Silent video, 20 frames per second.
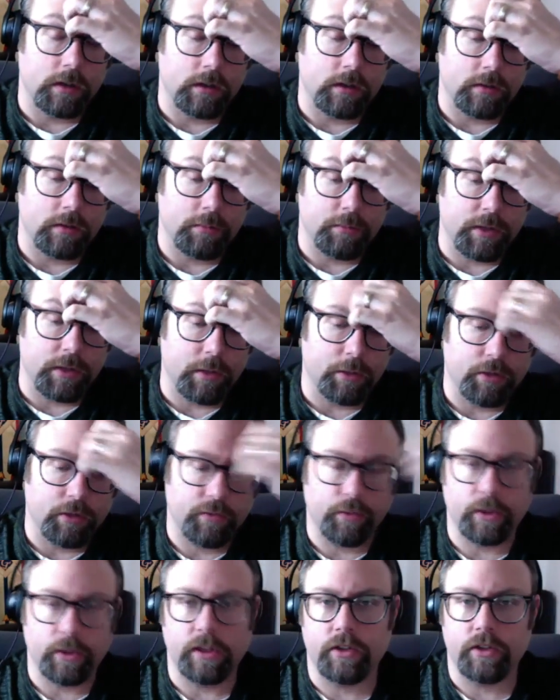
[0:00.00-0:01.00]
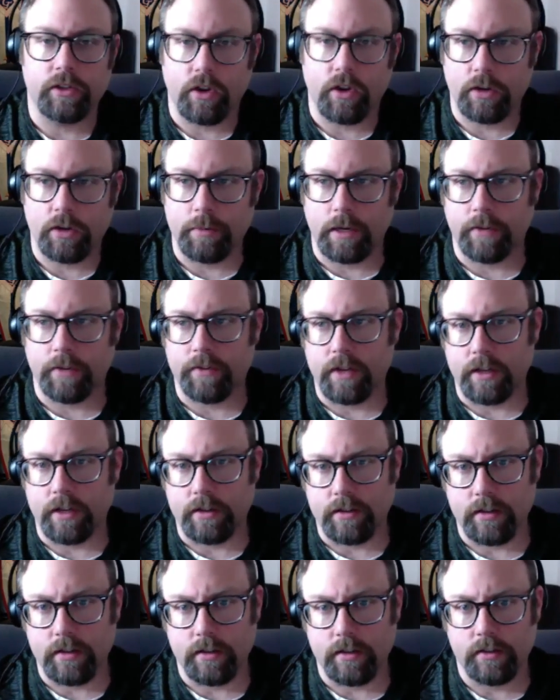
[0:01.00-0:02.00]
be able to freely talk about the
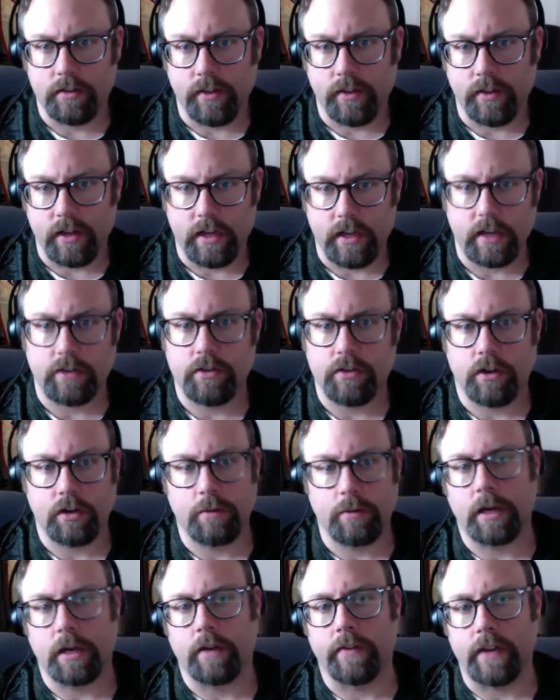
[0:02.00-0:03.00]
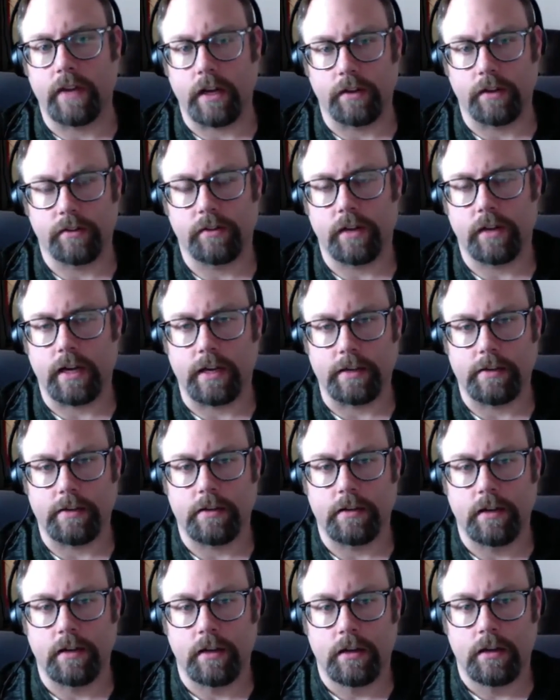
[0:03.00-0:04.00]
ideas that they can't talk about on the outside.
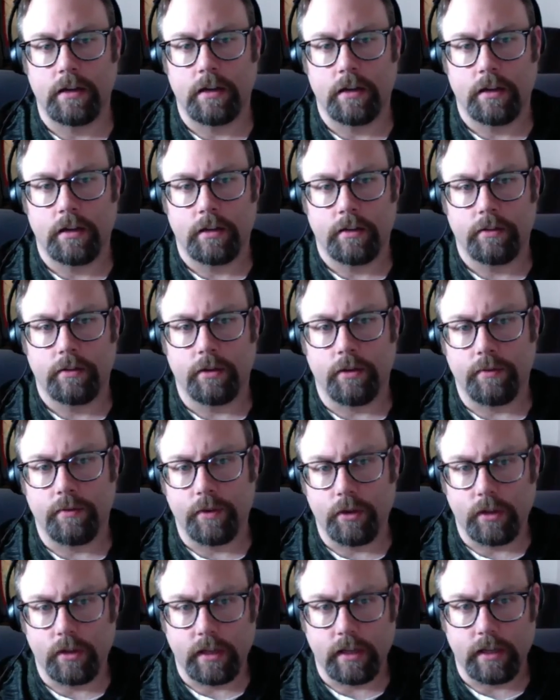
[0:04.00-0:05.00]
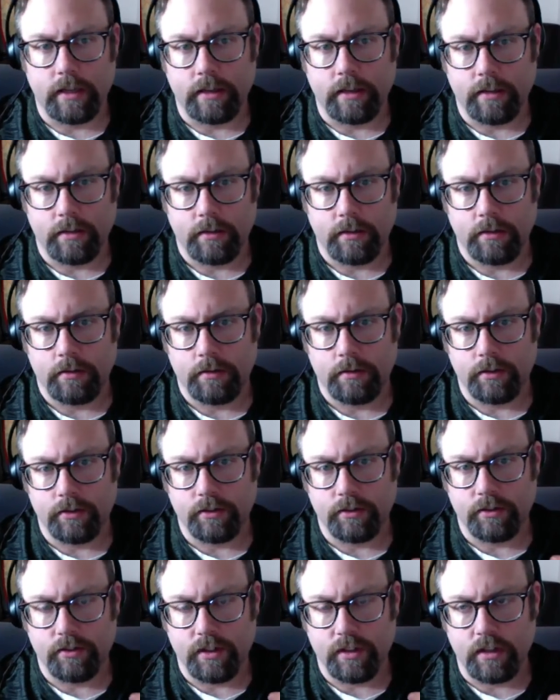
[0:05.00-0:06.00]
So I feel like there's
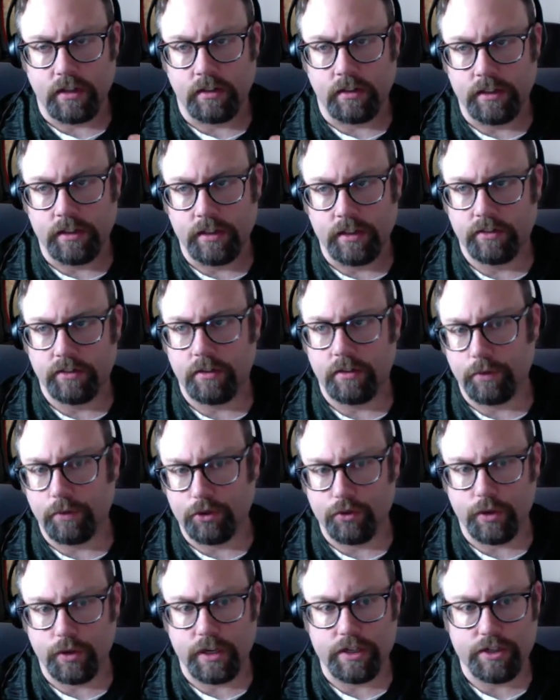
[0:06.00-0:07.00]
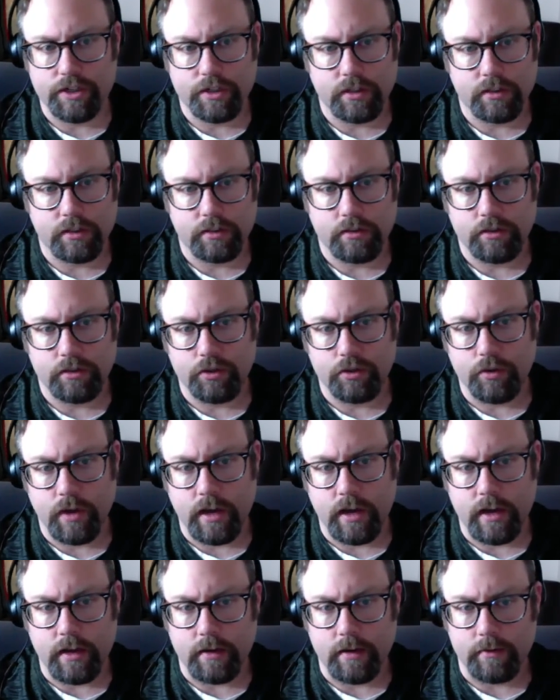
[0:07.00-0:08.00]
this elitist infiltration. You
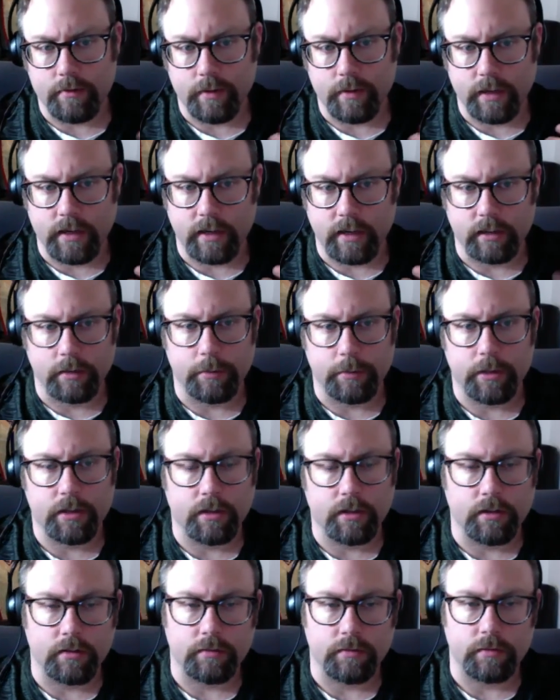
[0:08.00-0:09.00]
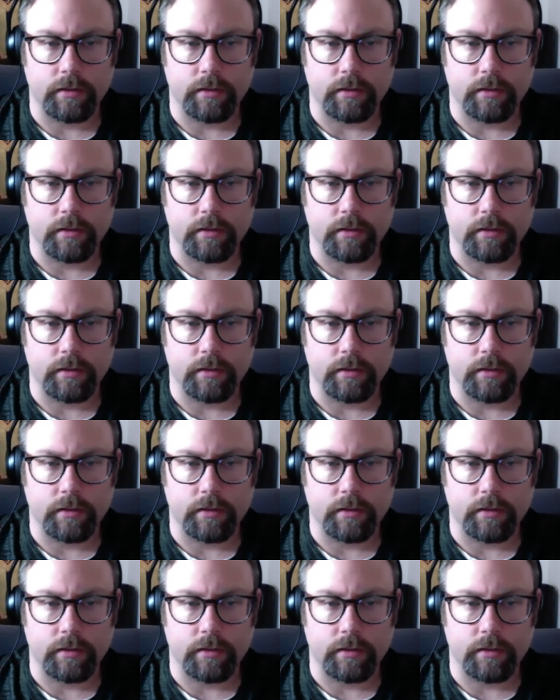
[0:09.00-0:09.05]
have an element of